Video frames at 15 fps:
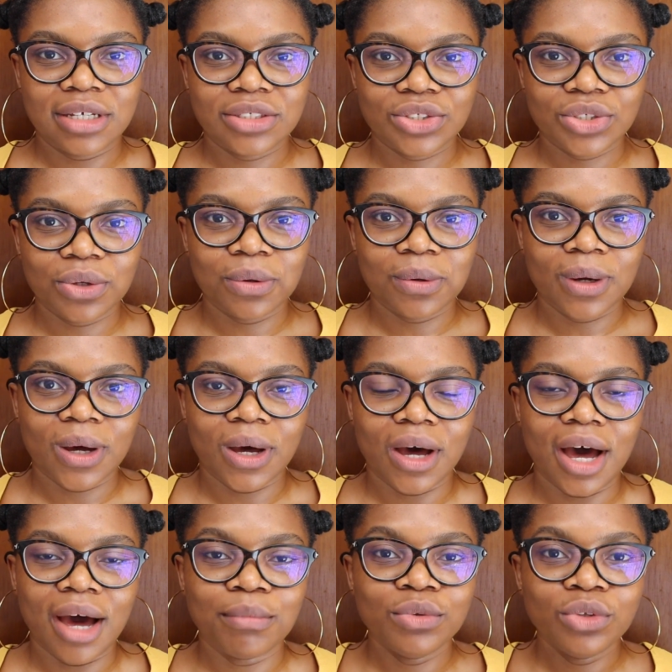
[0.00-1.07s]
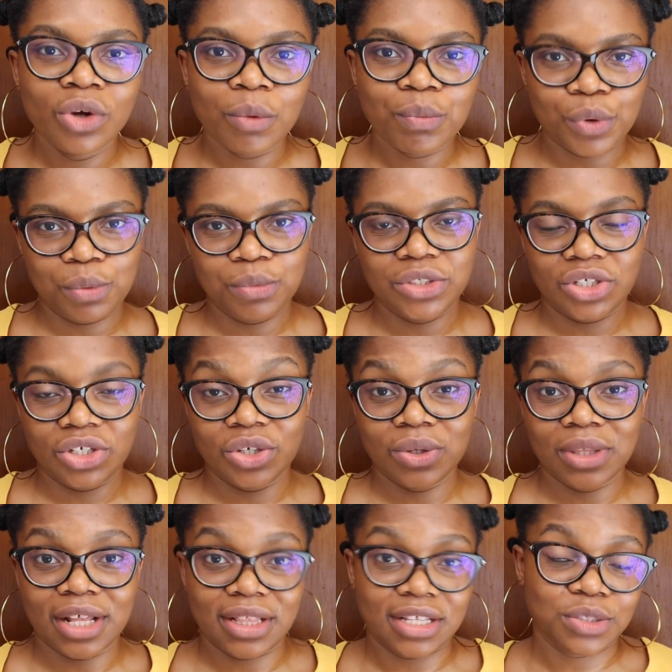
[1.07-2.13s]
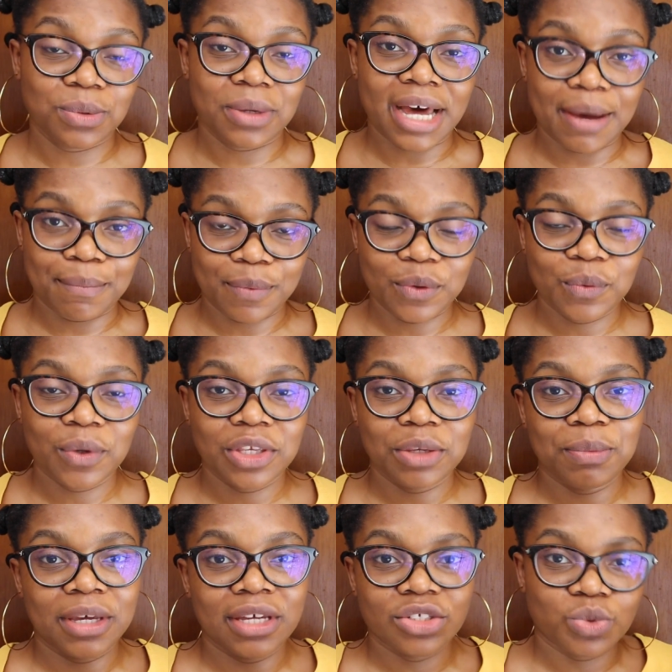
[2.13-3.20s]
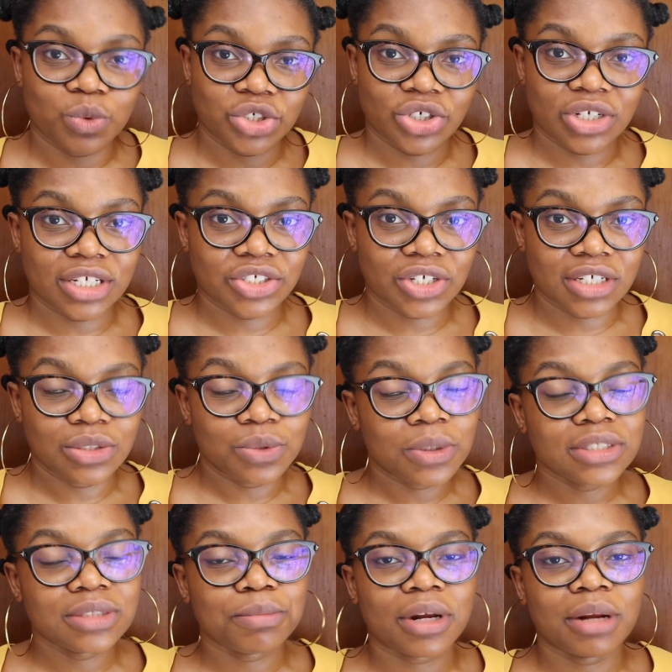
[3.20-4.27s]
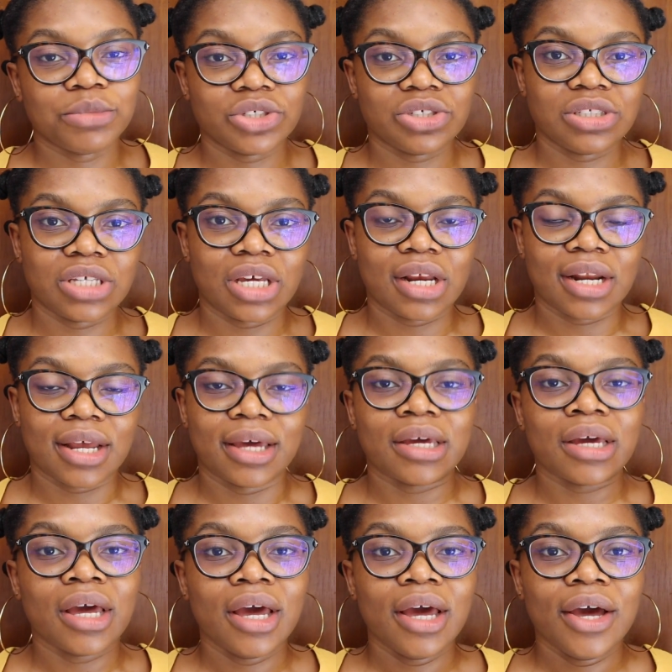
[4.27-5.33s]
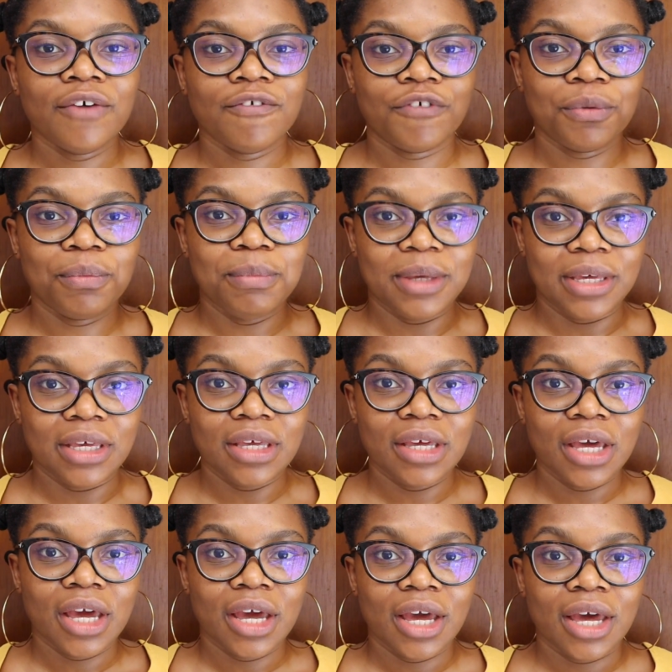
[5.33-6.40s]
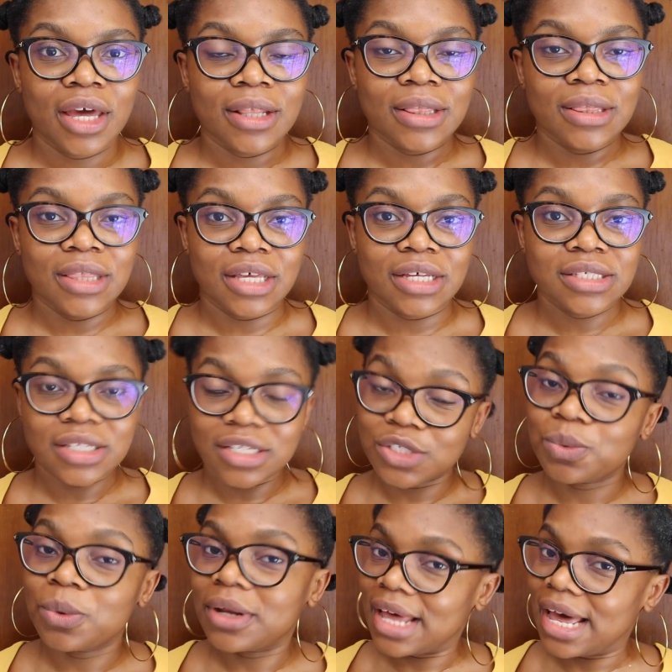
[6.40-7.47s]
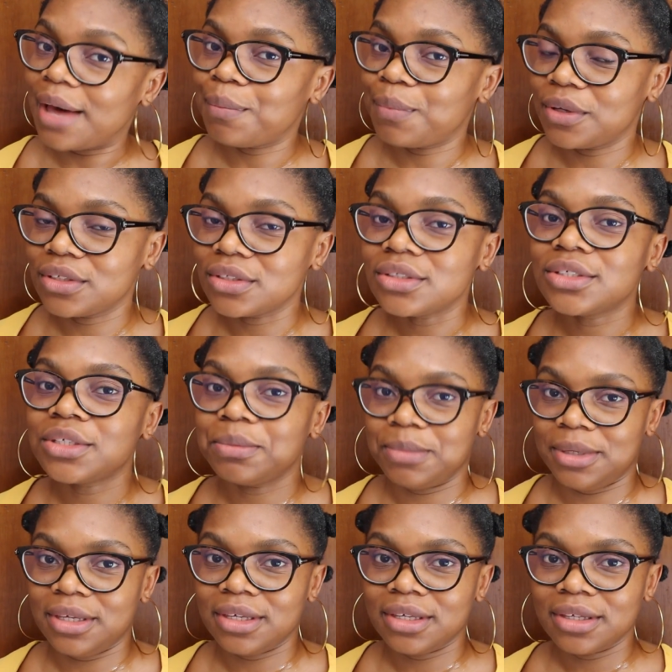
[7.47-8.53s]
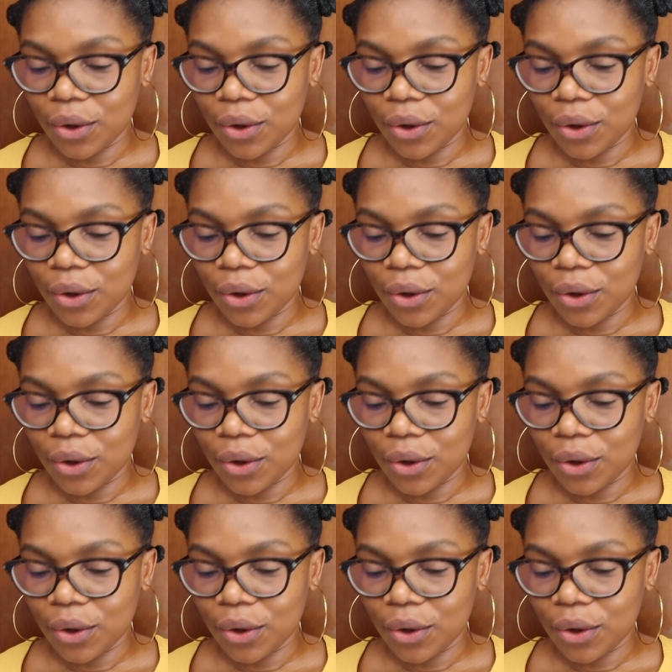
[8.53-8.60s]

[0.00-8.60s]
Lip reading: So I'm not promising you that this will happen when you begin to wash your natural hair in twists, but I'm just saying, like, for me, this is what happened to me.